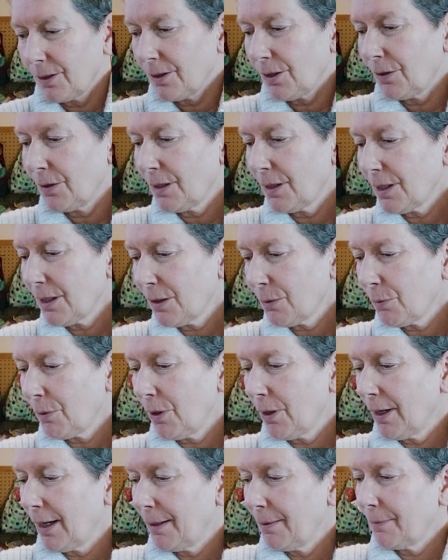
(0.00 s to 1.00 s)
So this is
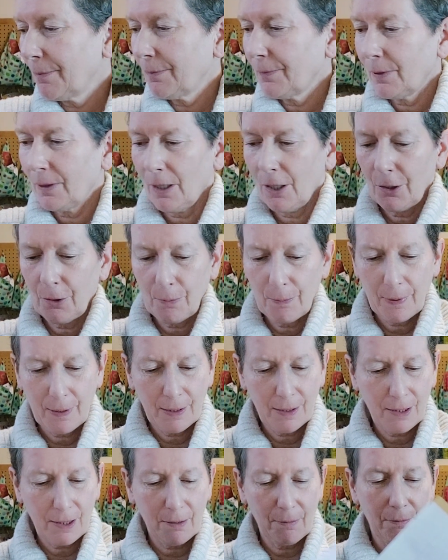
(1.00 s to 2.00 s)
what I'm
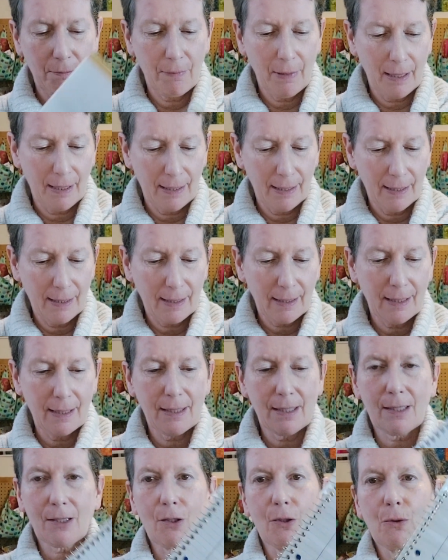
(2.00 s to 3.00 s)
hoping to make.
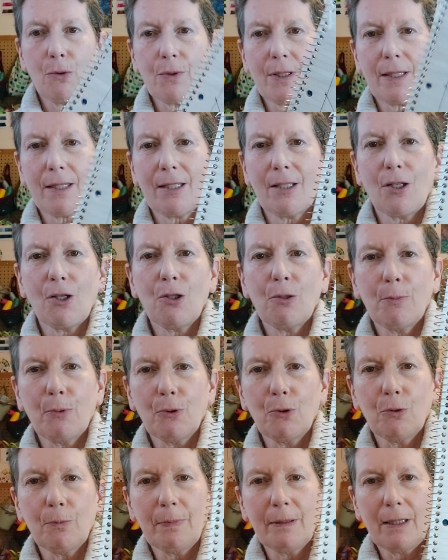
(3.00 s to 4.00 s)
It's called a
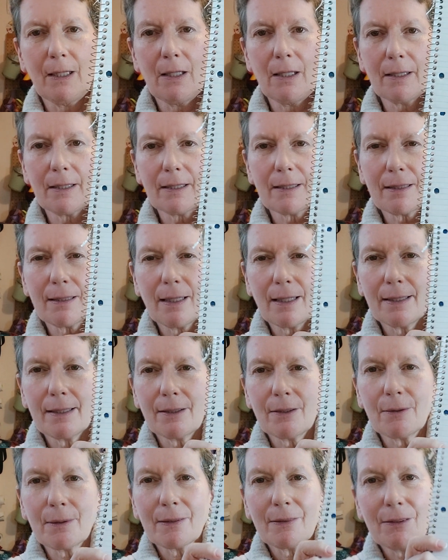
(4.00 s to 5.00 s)
snowball block. I
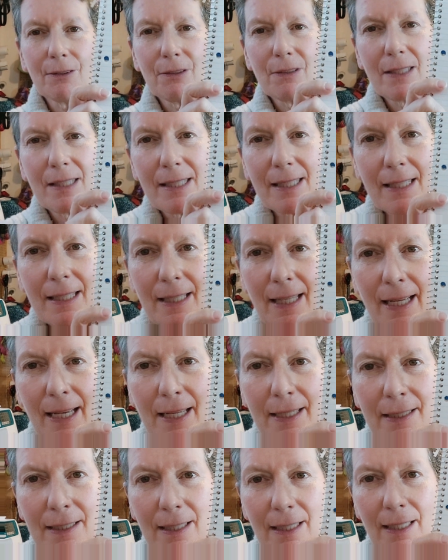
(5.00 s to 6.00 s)
don't know, can you see
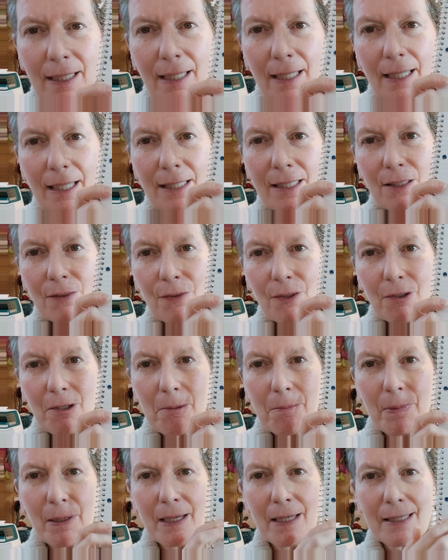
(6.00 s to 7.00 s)
that? It's a
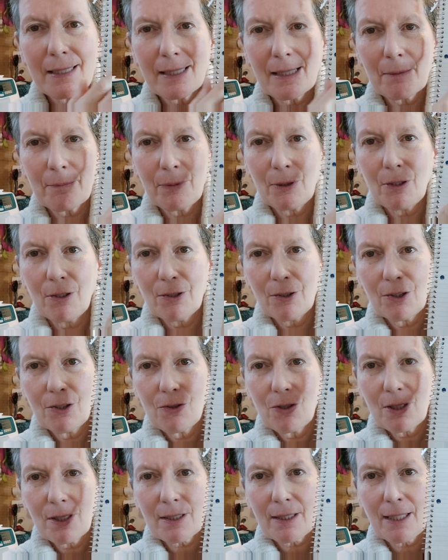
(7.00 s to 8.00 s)
very basic block.
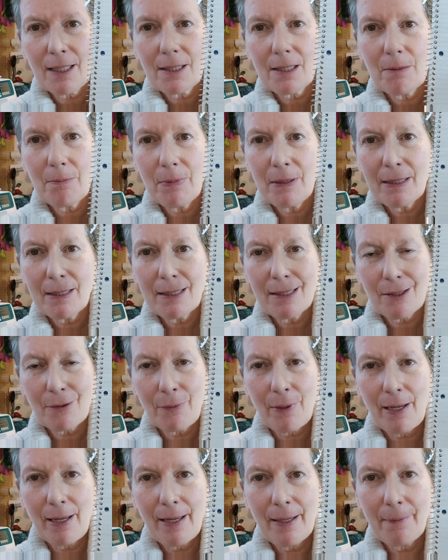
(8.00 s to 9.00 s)
You just cut a big
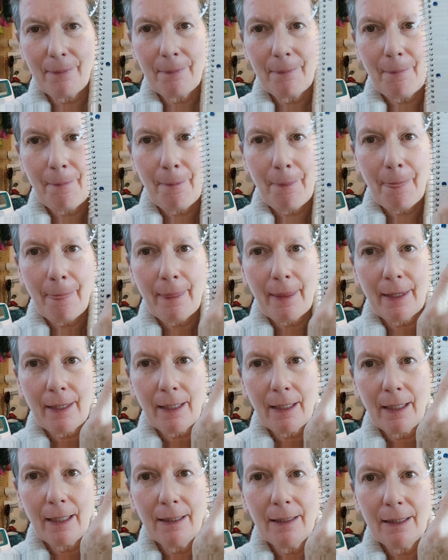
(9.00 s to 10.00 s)
square,
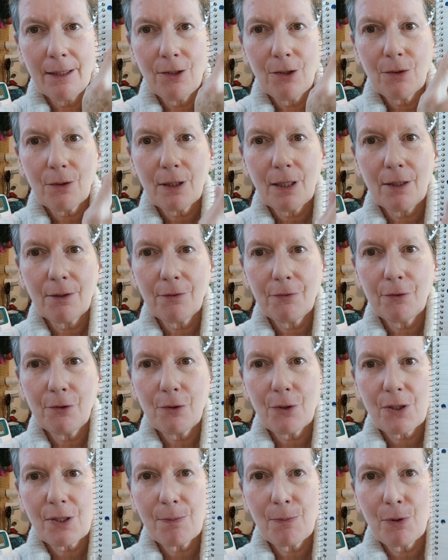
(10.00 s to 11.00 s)
and then you cut
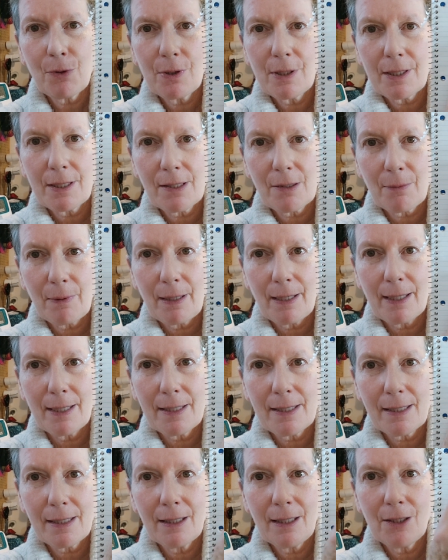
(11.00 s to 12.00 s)
4 smaller
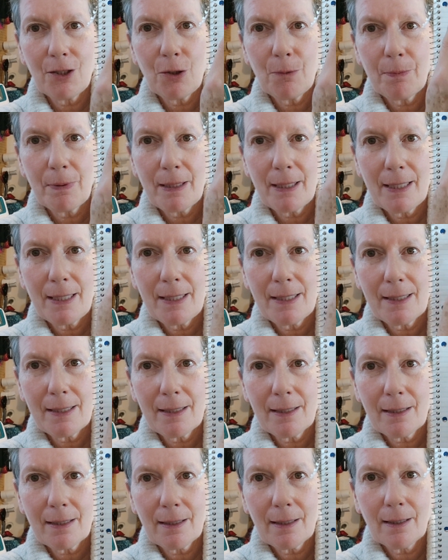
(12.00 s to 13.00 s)
squares, and then you
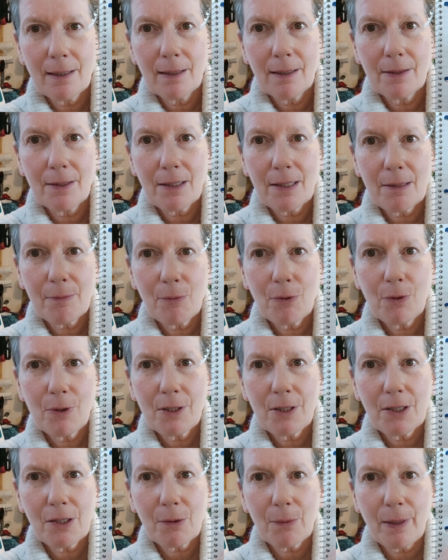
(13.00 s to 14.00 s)
place the
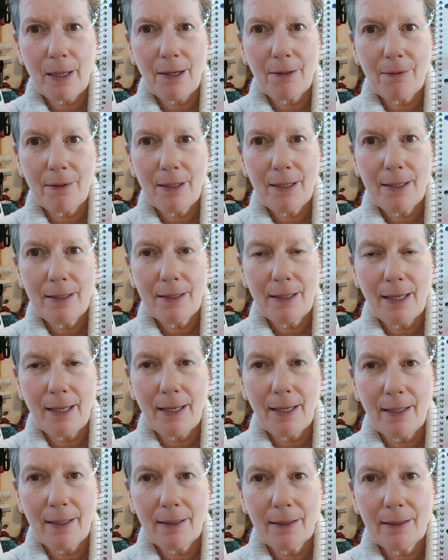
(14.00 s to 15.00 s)
smaller square right
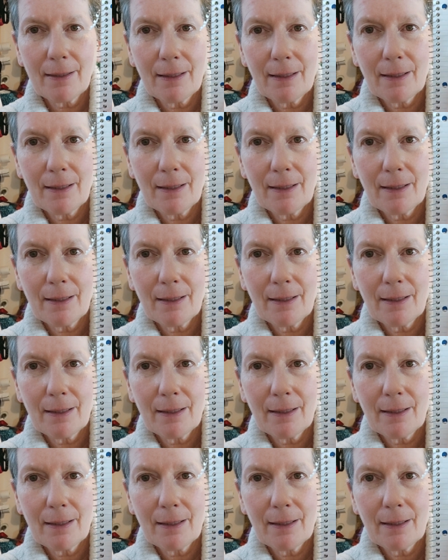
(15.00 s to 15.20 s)
there.